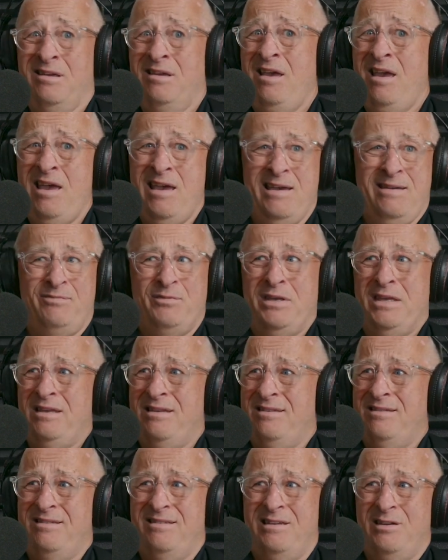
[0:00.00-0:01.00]
have
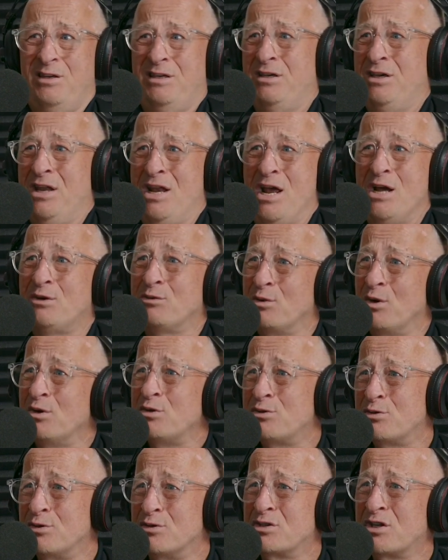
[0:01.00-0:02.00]
Connect
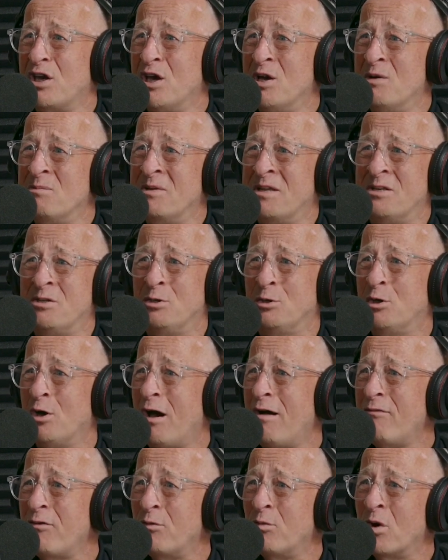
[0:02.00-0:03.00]
Roasters come and do
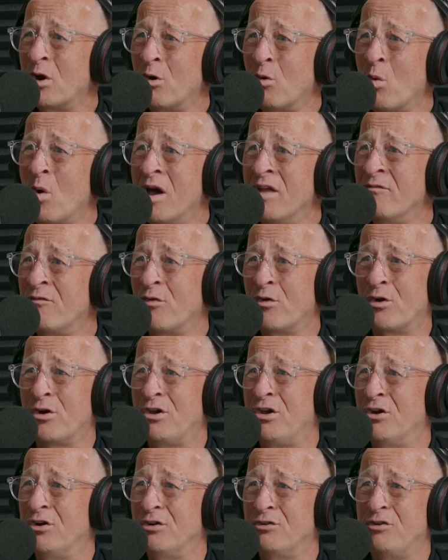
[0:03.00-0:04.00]
Coffee 101 for
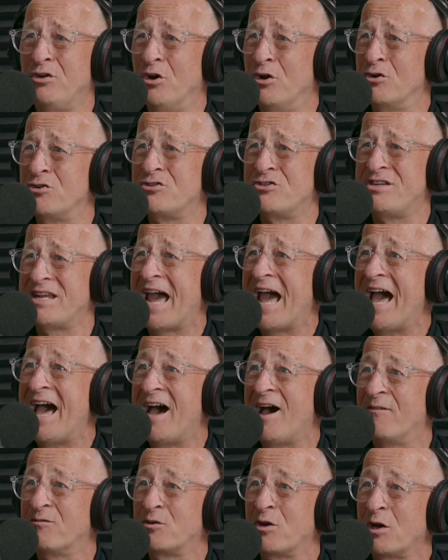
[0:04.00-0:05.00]
your
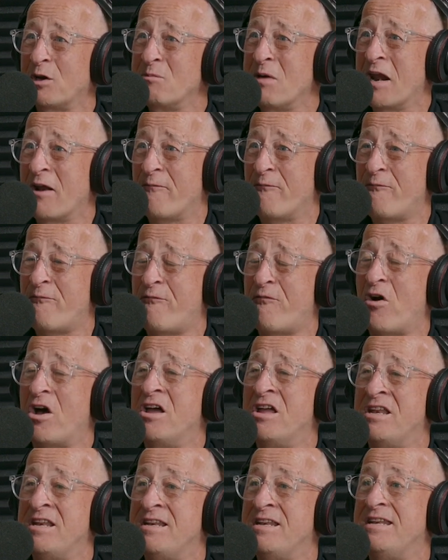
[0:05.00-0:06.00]
staff. Talk about a
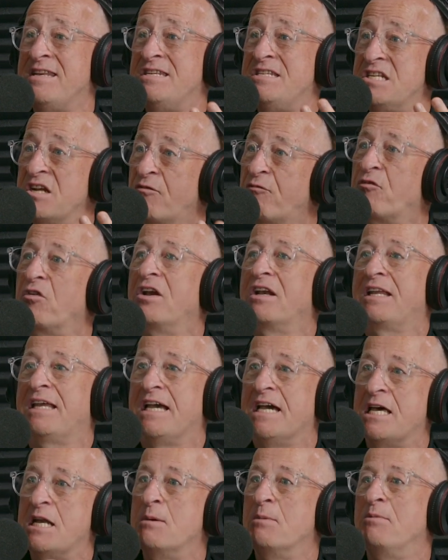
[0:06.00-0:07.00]
fun, different
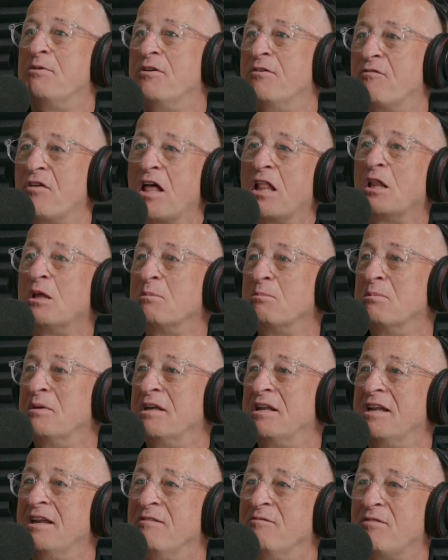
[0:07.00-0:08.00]
kind of
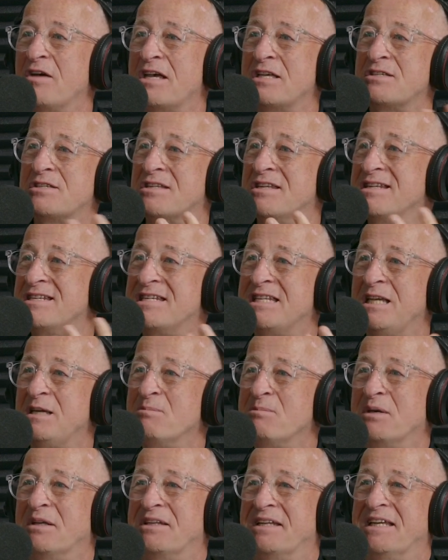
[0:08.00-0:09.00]
development, invest in team
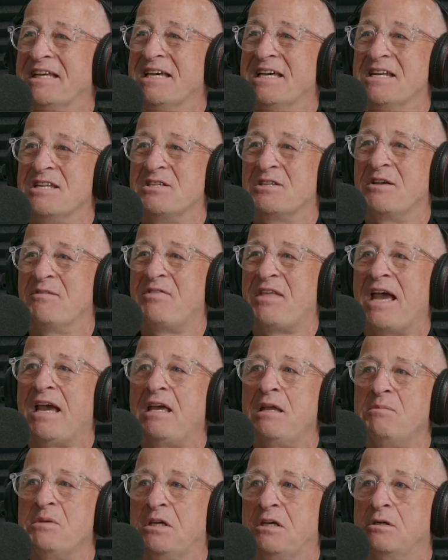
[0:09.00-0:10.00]
building kind of stuff. That
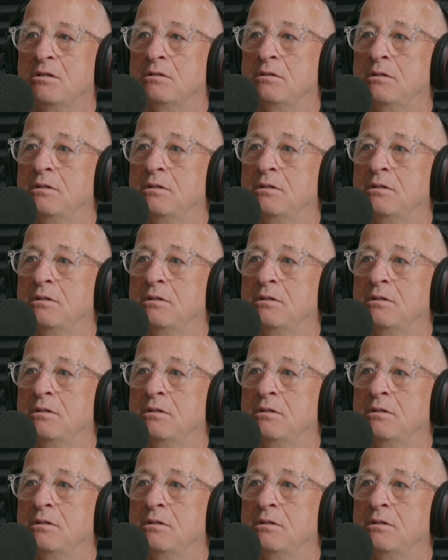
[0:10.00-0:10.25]
could be cool.